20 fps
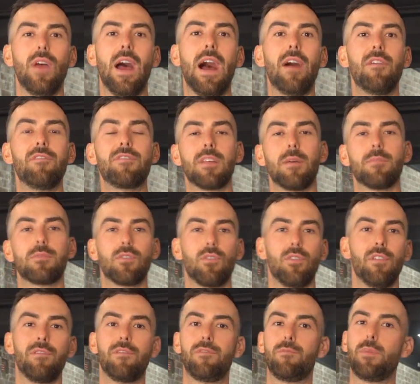have some
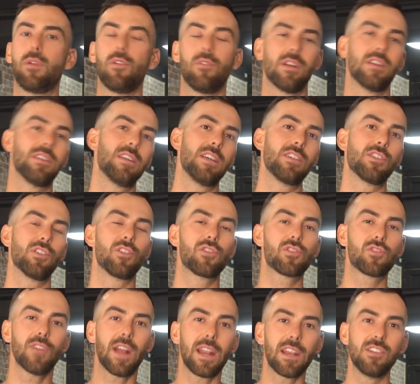sort of periodization
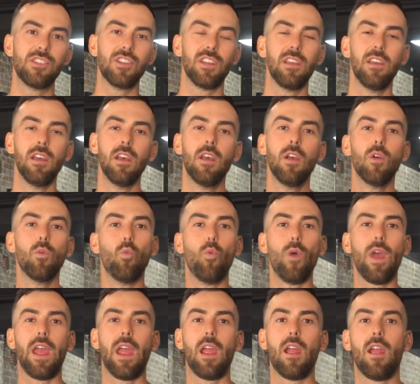strategy
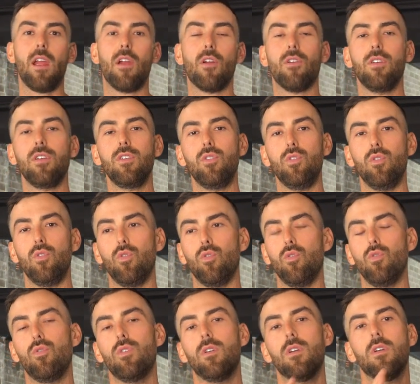where
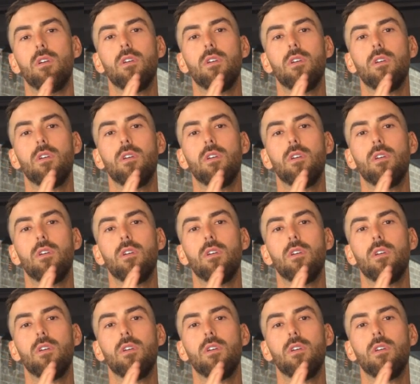you